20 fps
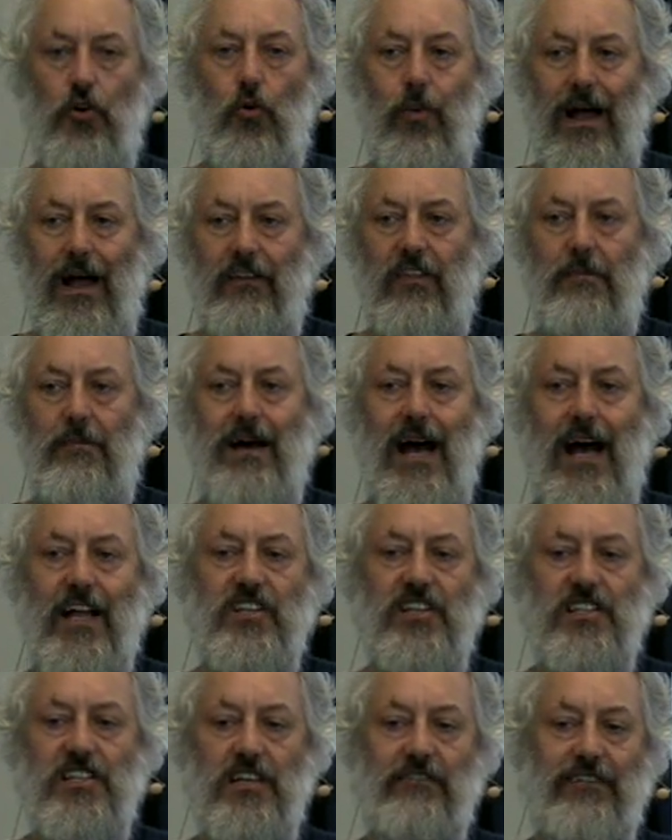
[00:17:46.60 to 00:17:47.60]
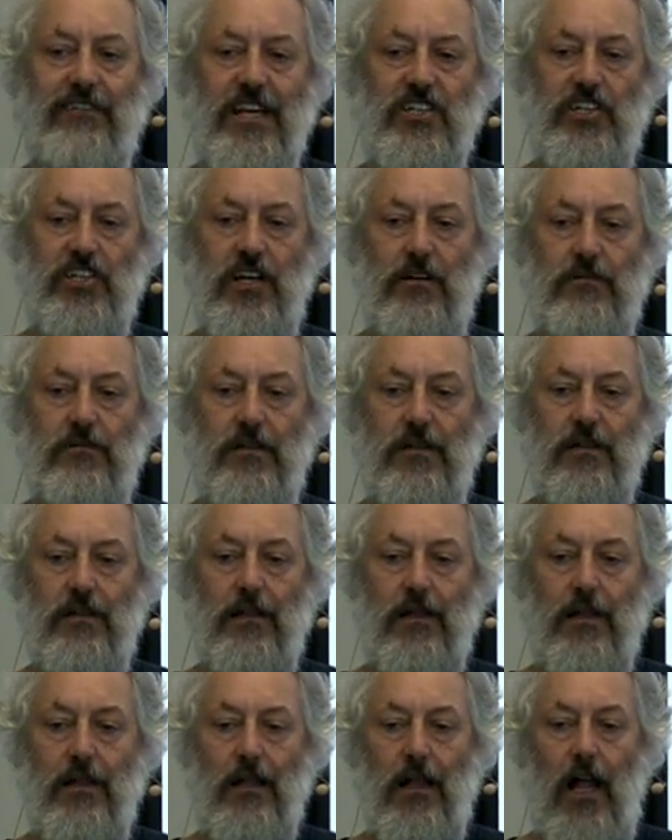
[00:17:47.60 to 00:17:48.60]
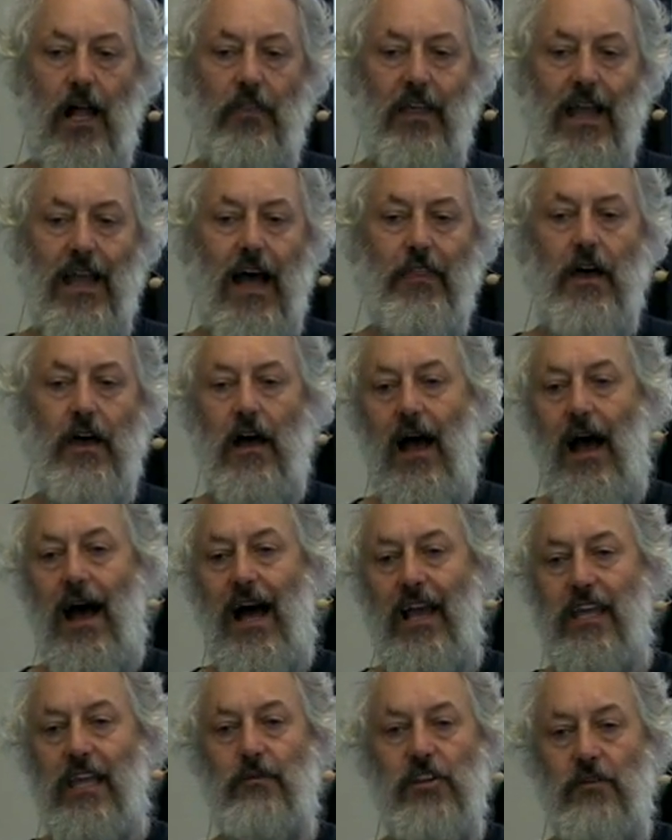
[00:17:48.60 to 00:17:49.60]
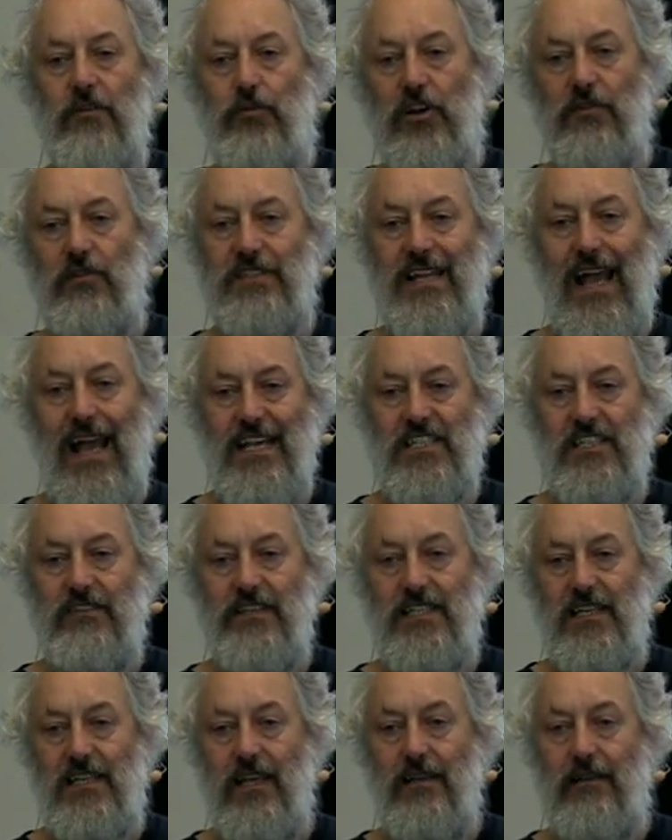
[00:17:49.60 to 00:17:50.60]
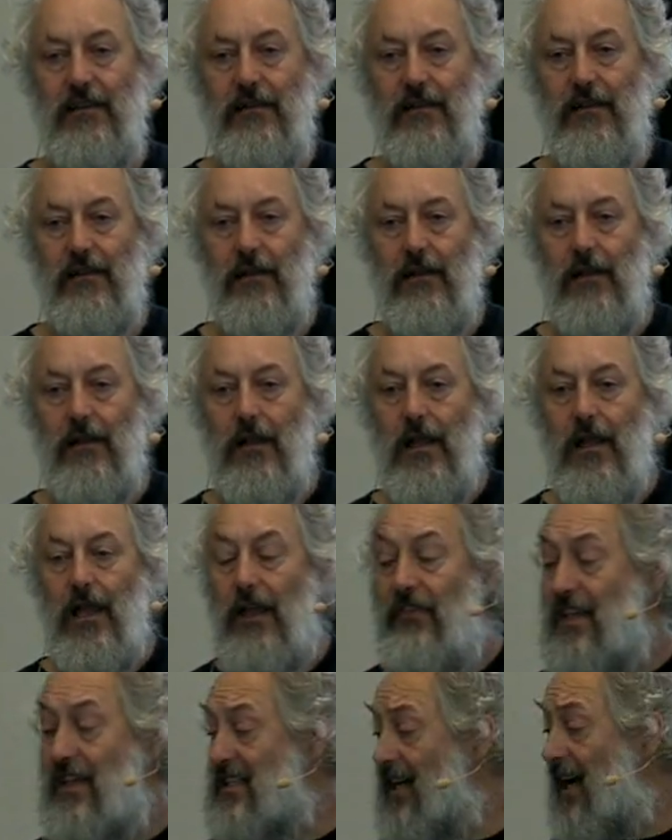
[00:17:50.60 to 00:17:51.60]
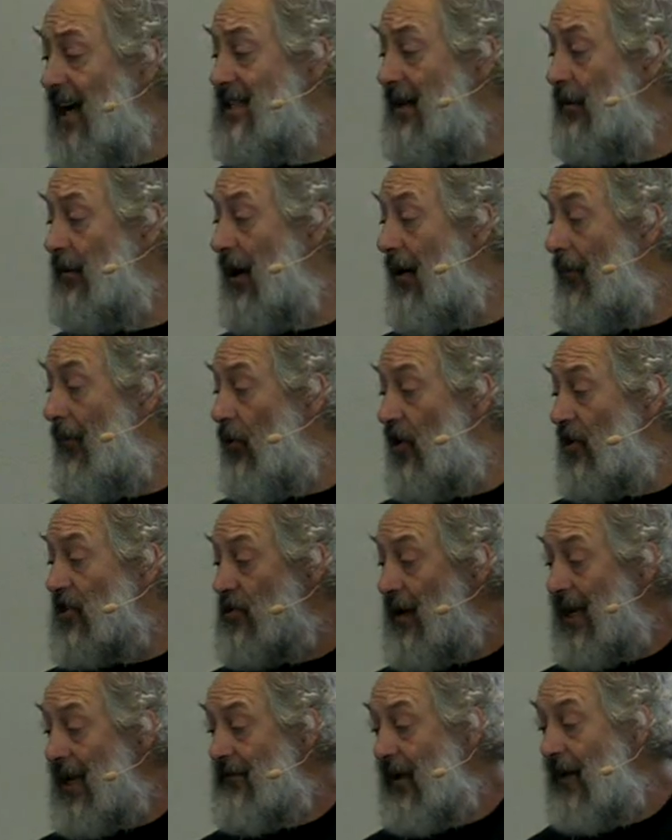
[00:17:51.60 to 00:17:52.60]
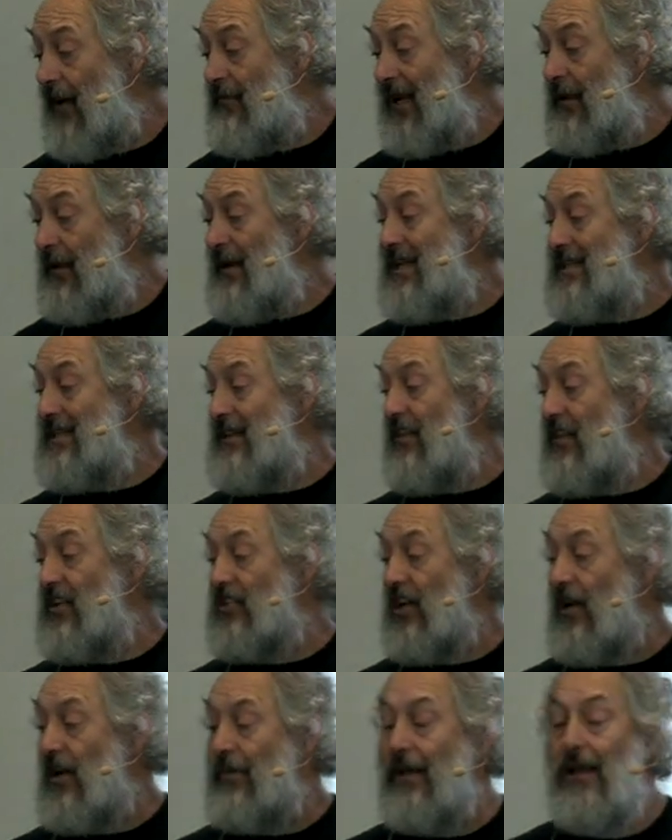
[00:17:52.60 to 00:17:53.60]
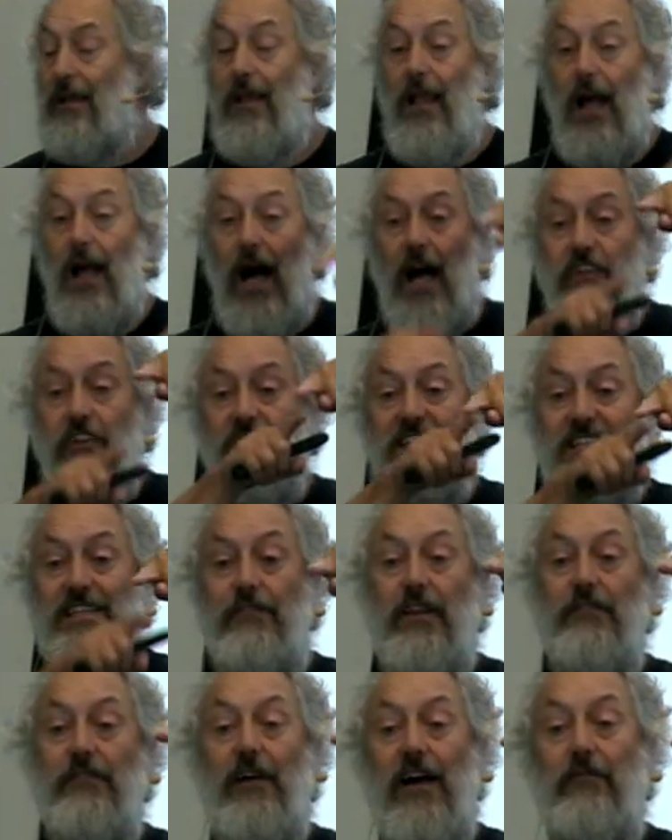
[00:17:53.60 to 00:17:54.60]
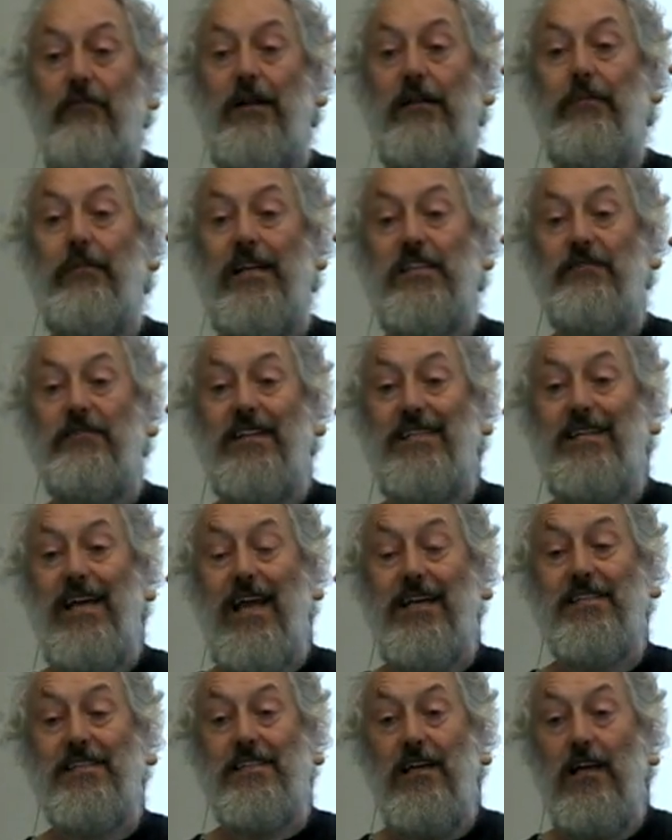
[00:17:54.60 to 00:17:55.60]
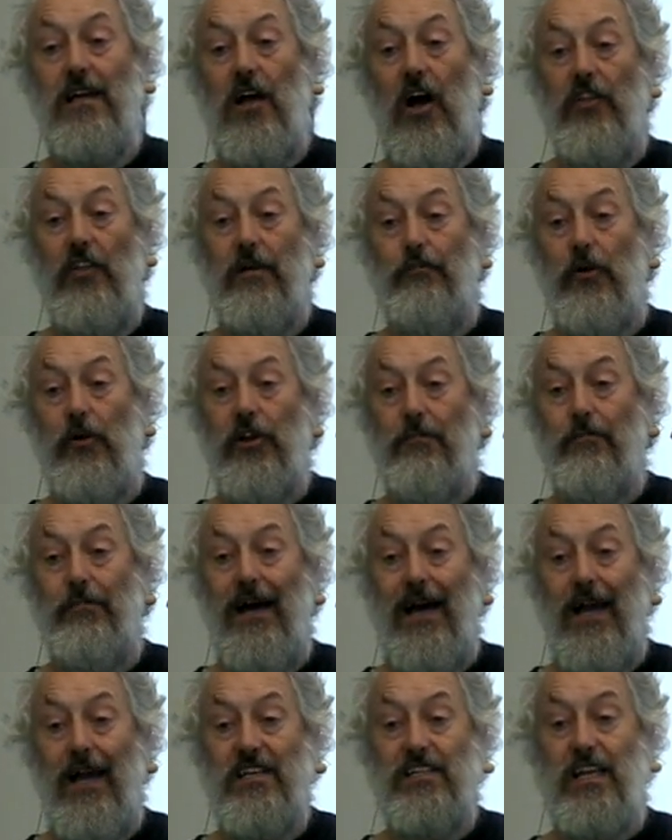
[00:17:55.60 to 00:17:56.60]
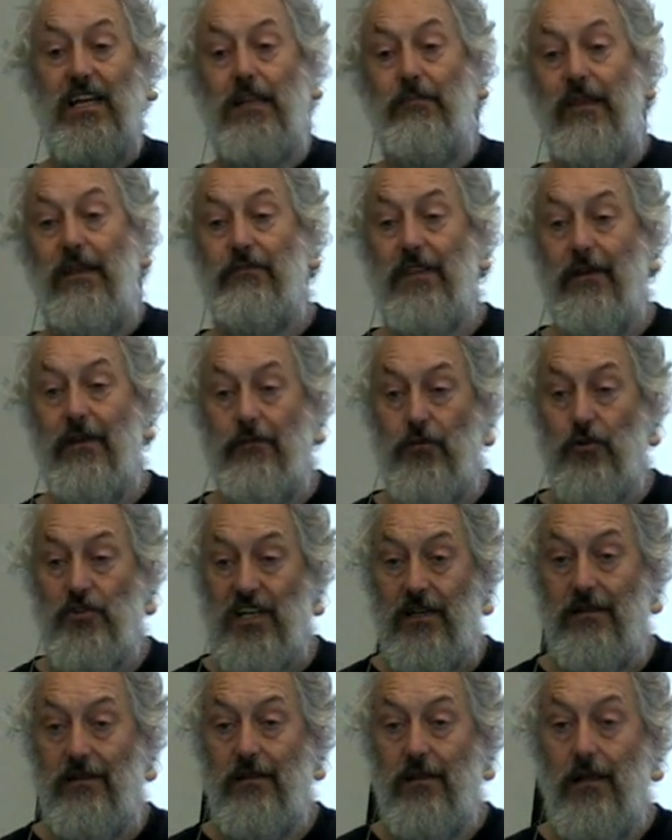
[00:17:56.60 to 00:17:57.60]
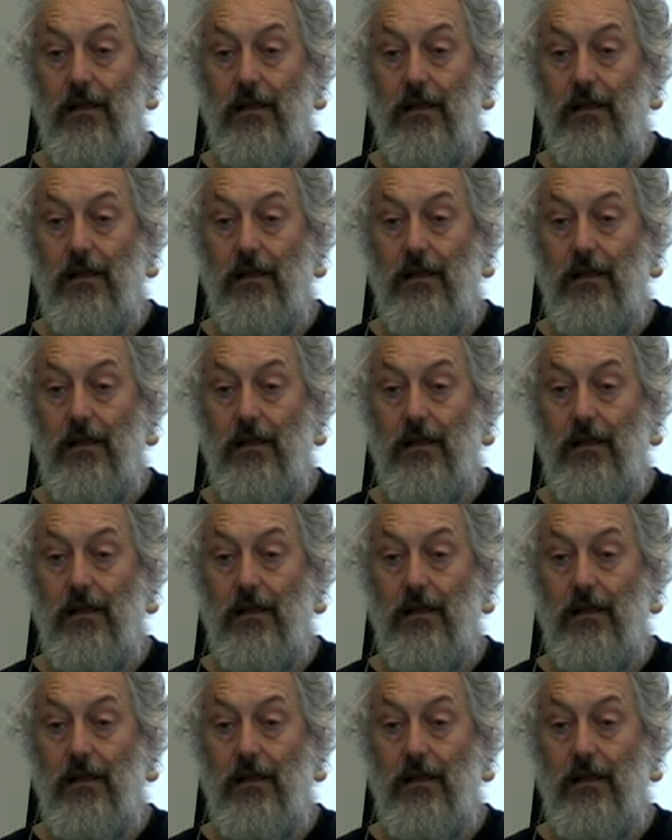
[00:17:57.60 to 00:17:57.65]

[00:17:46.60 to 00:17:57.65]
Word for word: or one of the margins in a ratio, and the other argument you put an asterisk in. In this case, I'm going to want 25 millimeters at the top, 175 millimeters for text, and the bottom part is going to be for the footer.